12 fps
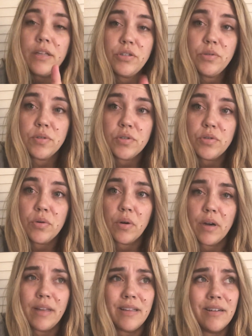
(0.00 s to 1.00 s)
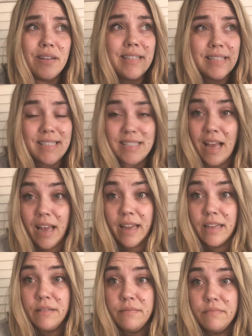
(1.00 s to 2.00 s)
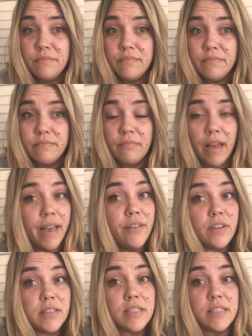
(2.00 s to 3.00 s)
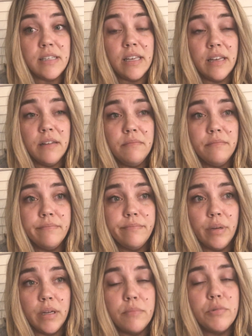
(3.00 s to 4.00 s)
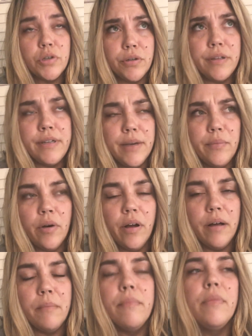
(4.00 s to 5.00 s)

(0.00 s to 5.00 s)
into a store and there is a sign, I have yet to see it, but I'm sure the day will come.